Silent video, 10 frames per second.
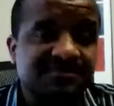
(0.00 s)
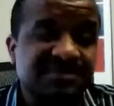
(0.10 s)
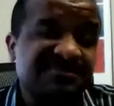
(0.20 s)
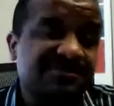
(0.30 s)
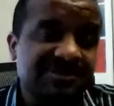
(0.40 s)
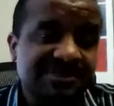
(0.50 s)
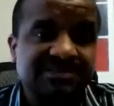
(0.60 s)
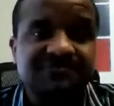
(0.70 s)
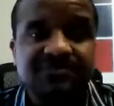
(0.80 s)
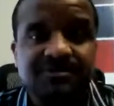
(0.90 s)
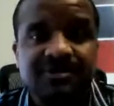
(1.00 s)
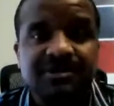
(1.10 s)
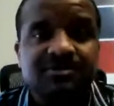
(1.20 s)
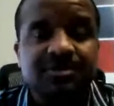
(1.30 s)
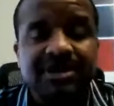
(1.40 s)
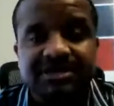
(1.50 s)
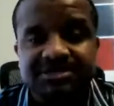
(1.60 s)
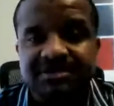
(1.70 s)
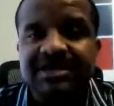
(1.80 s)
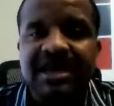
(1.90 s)
be successful, we
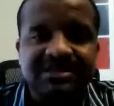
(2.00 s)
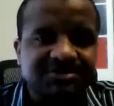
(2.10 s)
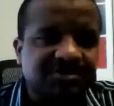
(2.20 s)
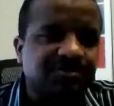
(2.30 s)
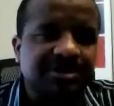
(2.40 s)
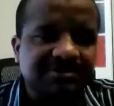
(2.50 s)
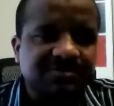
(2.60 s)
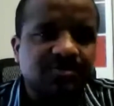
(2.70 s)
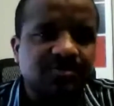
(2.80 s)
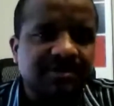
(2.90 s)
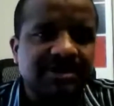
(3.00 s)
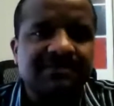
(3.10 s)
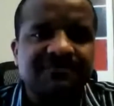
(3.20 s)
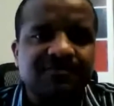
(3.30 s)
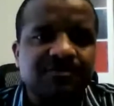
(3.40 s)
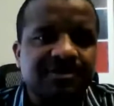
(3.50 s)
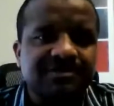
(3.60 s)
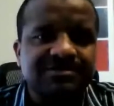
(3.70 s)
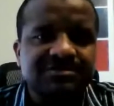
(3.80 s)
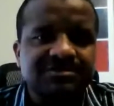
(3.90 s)
actually had to create a mobile app for
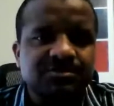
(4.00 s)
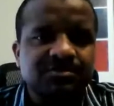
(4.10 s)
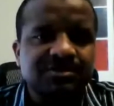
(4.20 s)
it. So